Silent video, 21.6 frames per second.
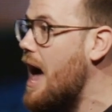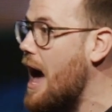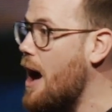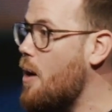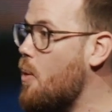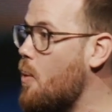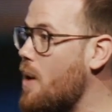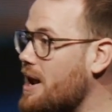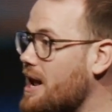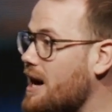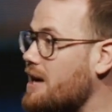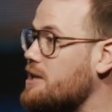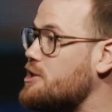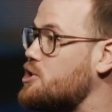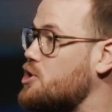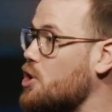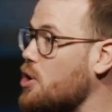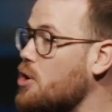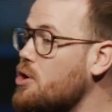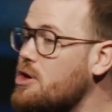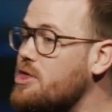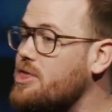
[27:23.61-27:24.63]
And when I
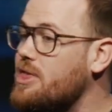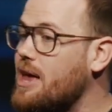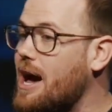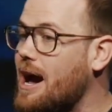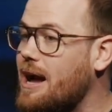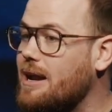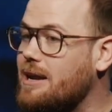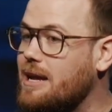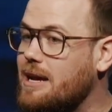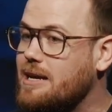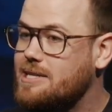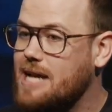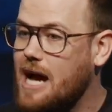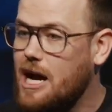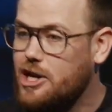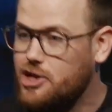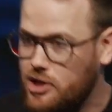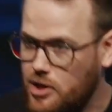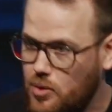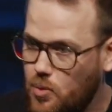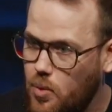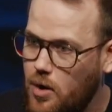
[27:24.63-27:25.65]
do that, it's
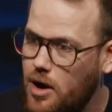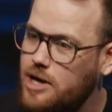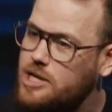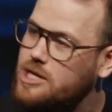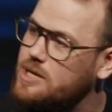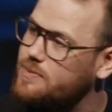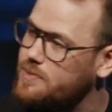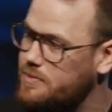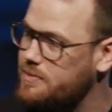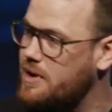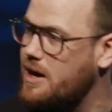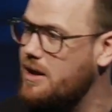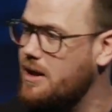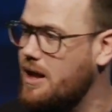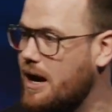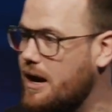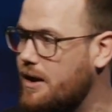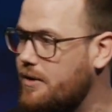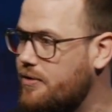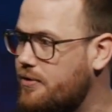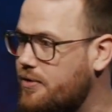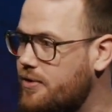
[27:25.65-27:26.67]
actually worship in my
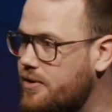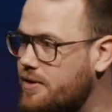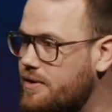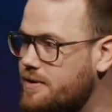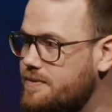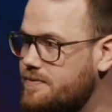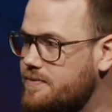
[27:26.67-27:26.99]
life.